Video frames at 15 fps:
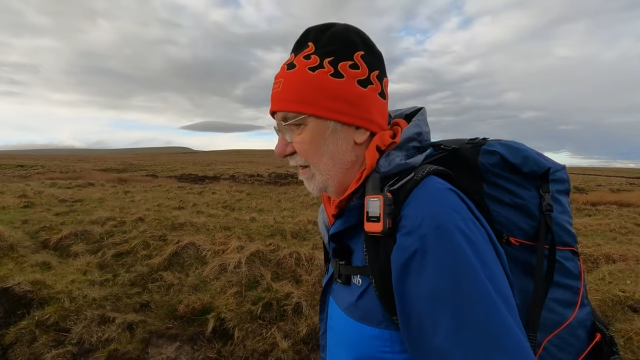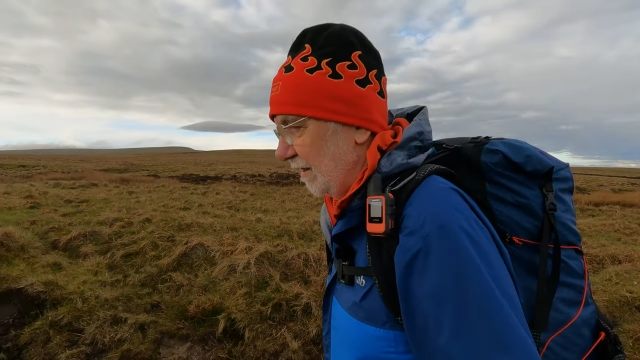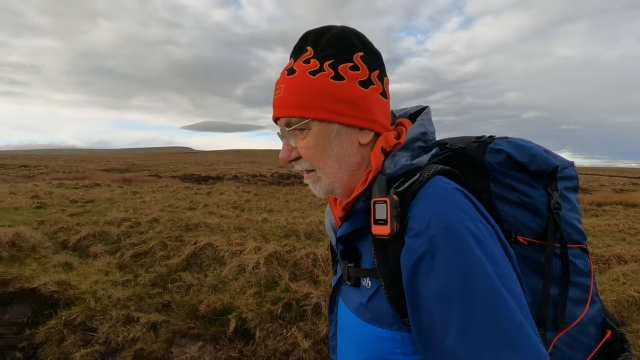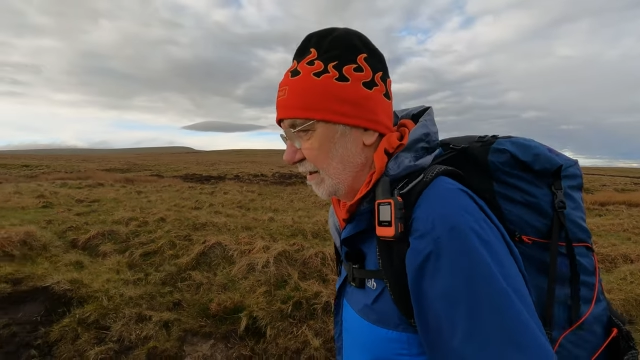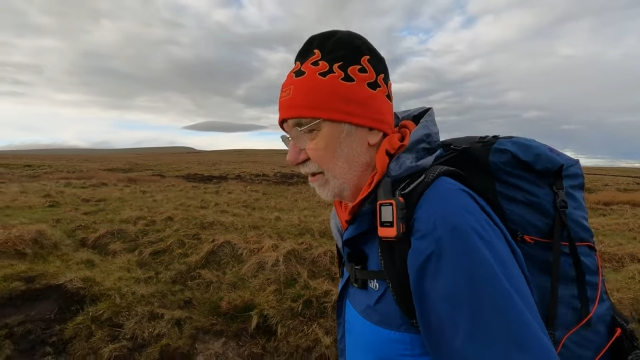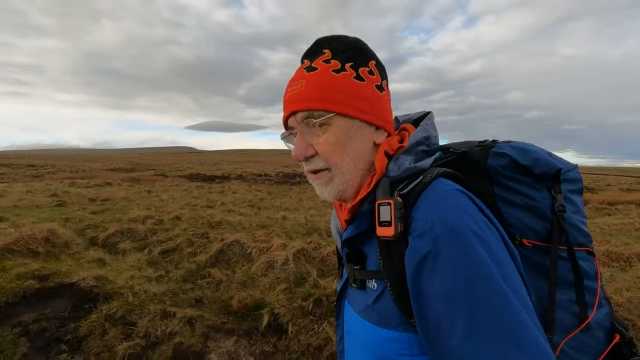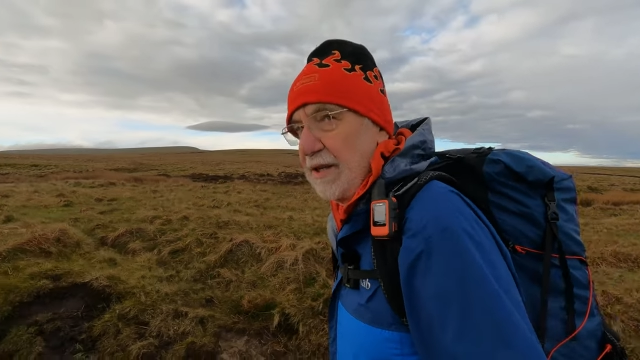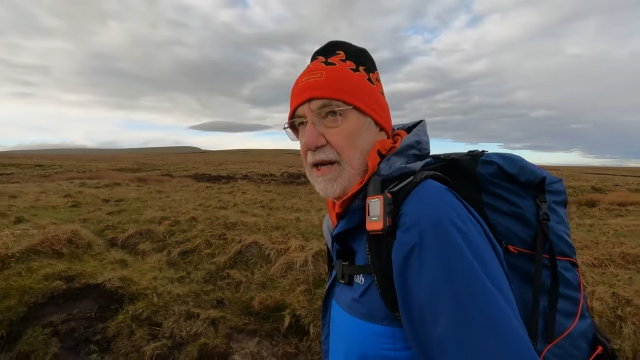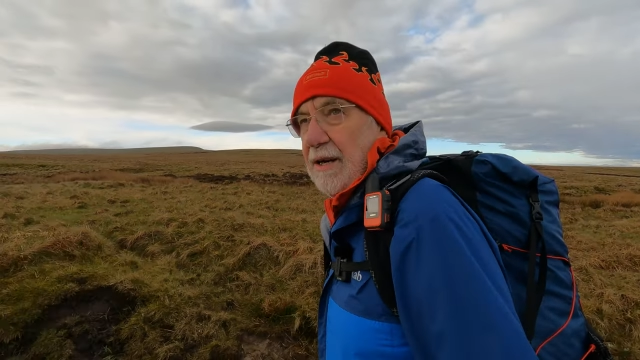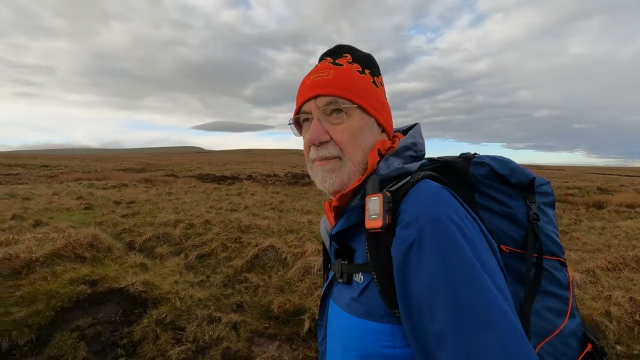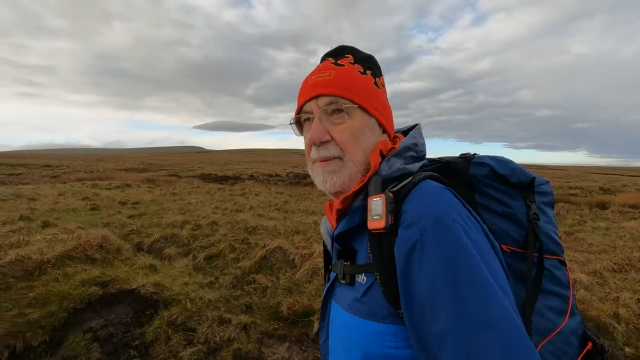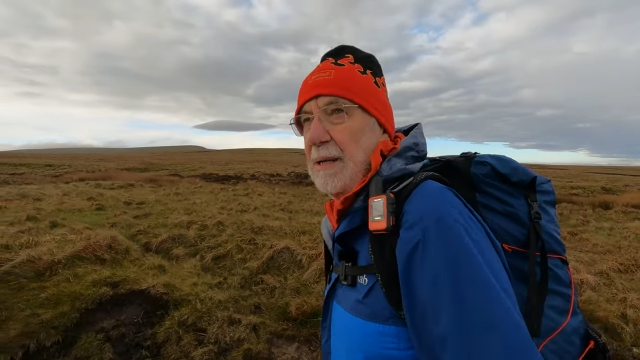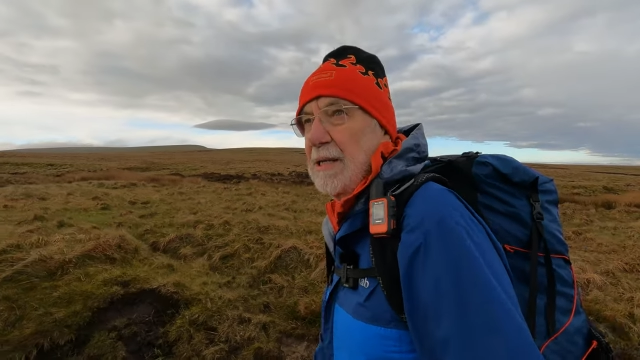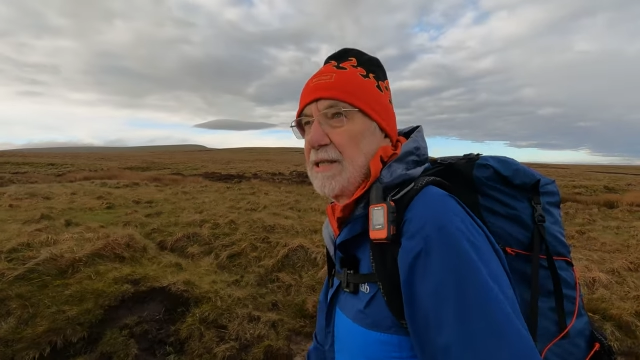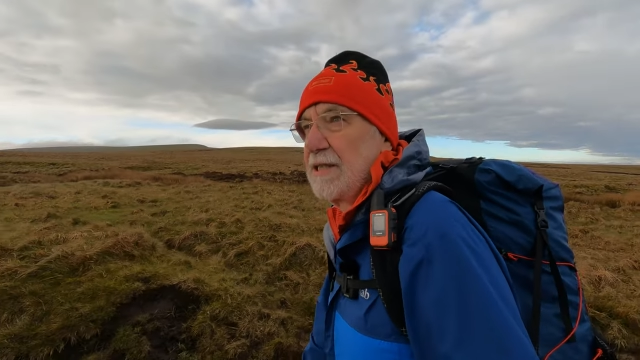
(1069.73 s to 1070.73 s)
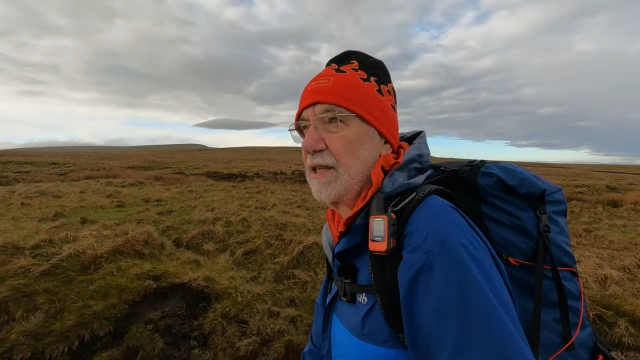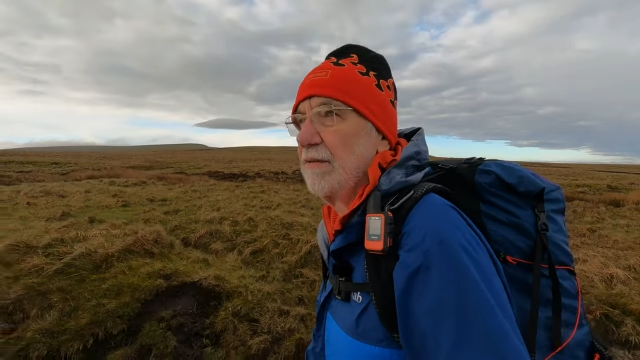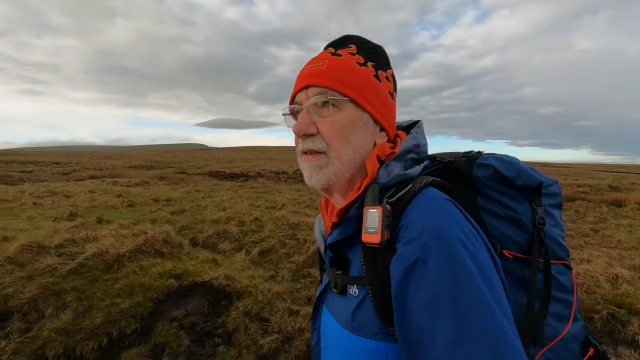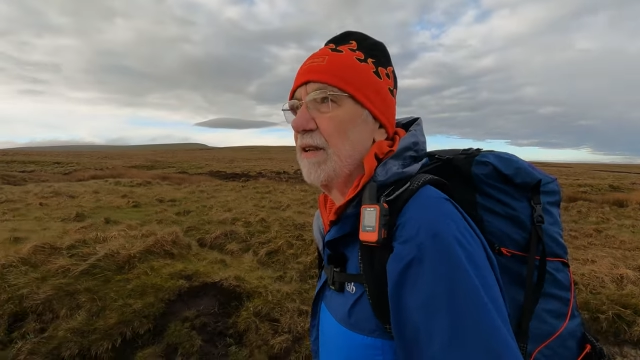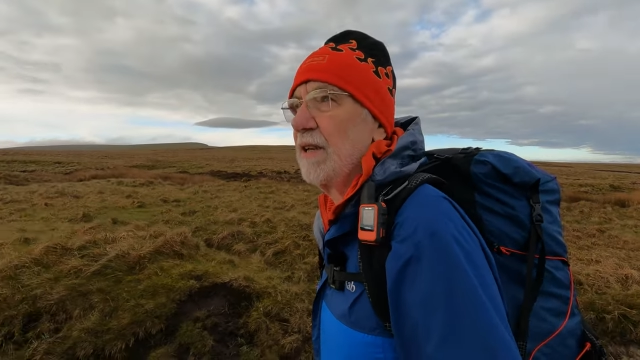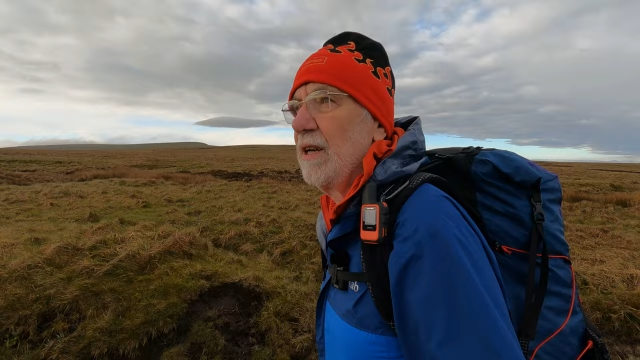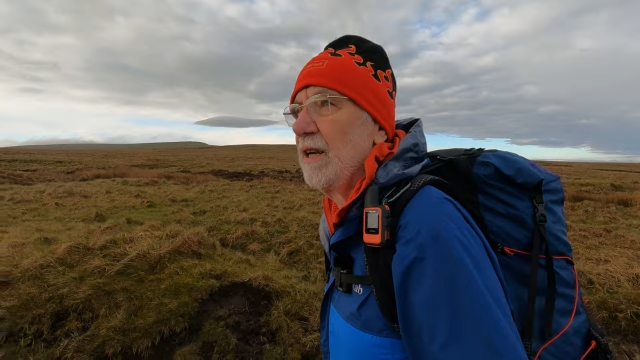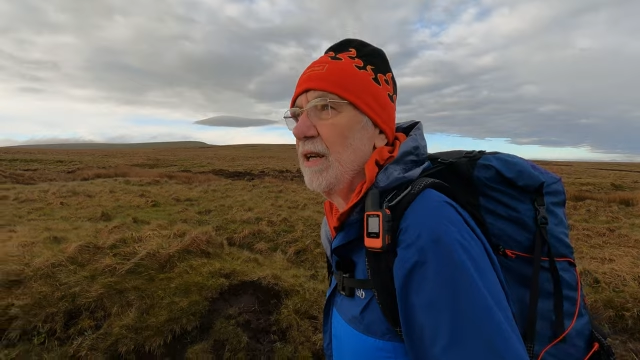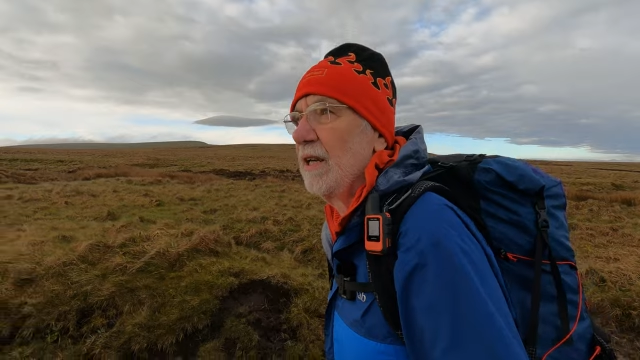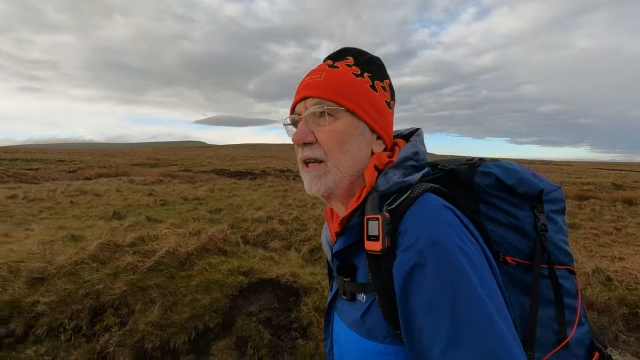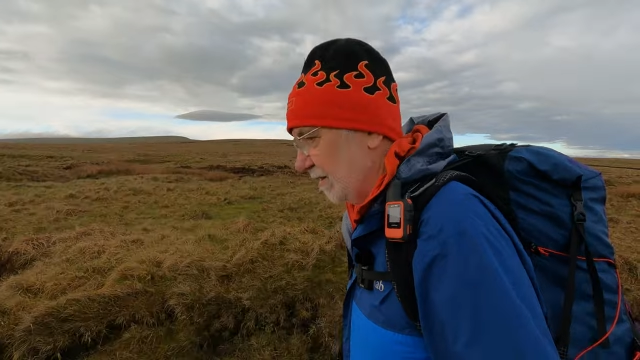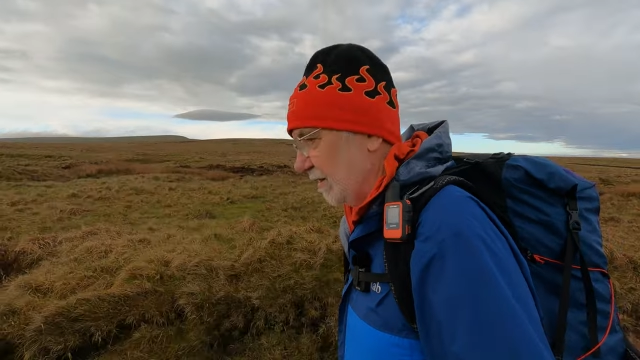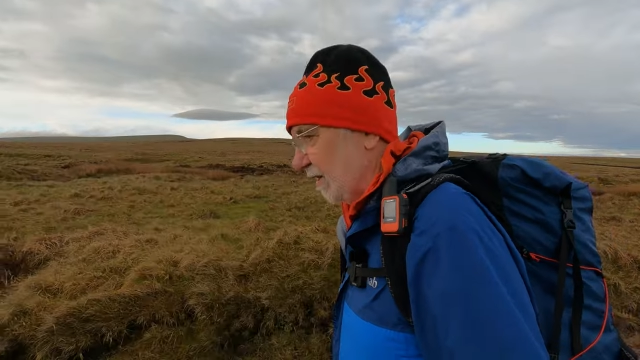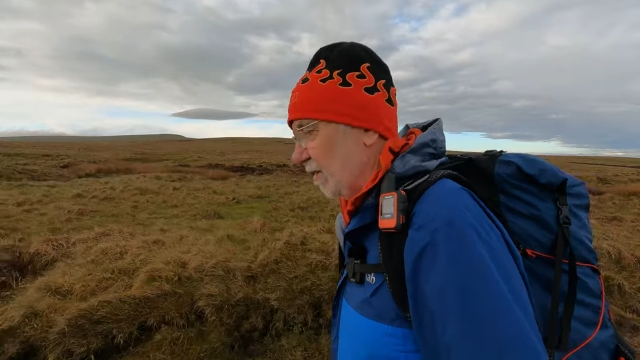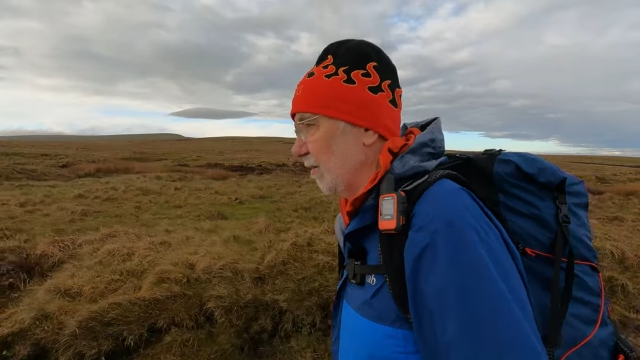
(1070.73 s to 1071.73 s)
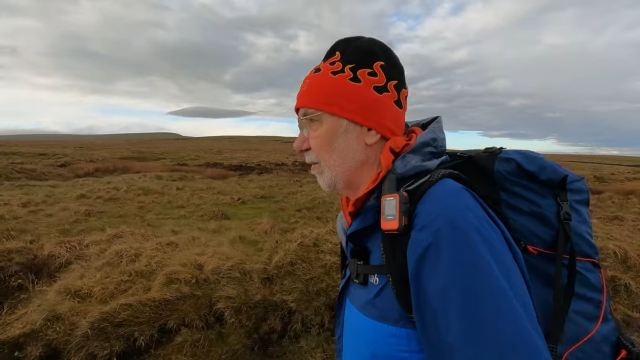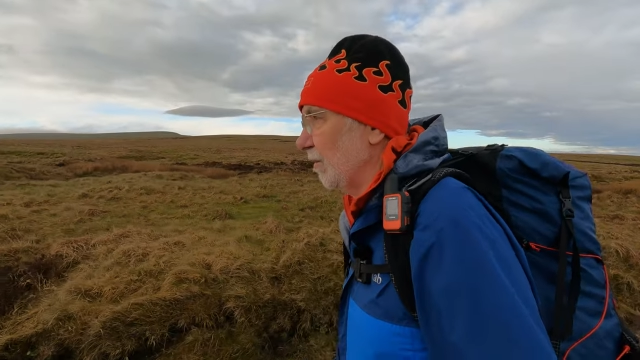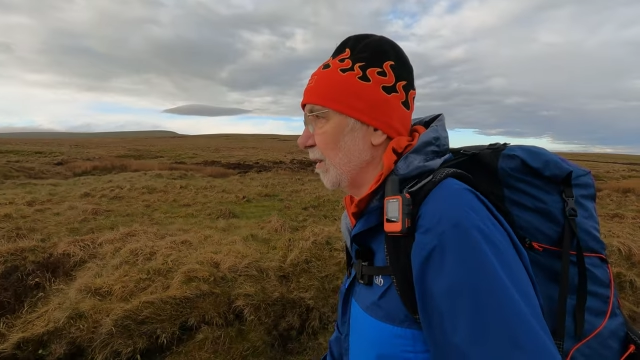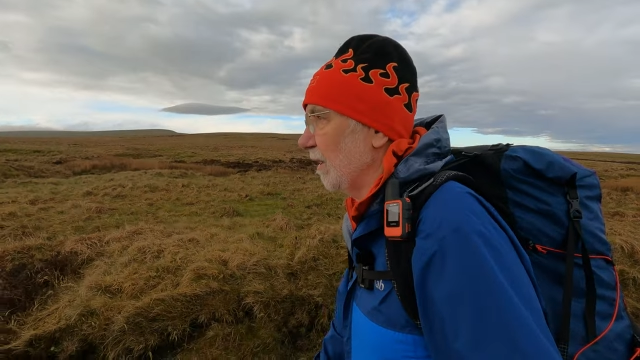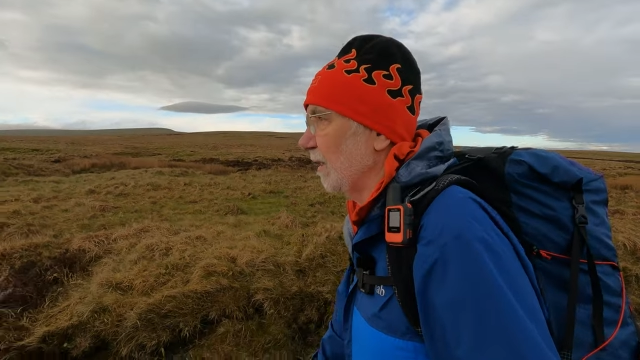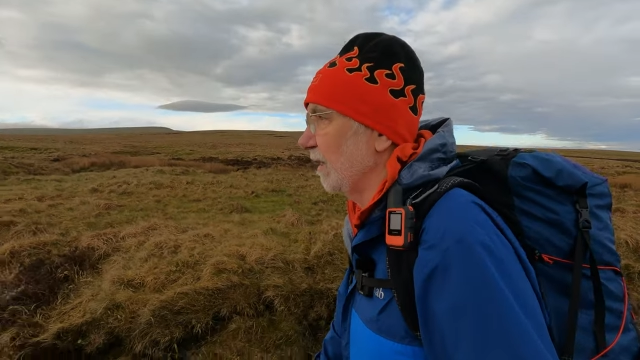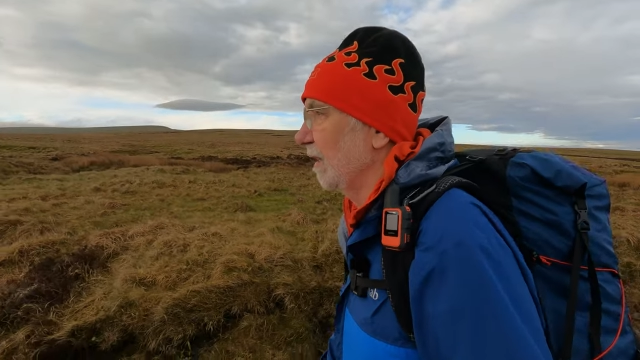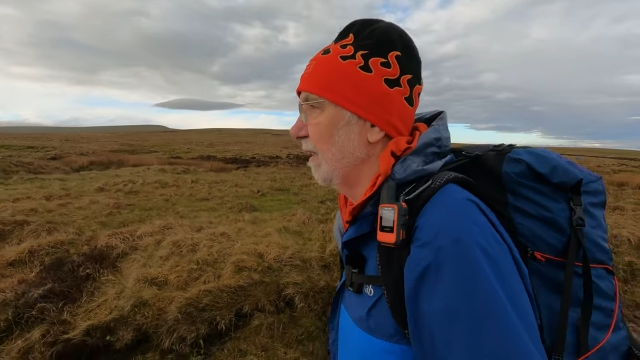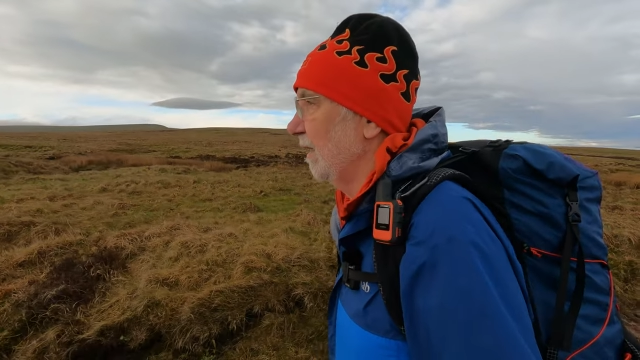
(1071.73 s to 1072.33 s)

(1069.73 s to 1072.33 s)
it's only half past seven, so uh,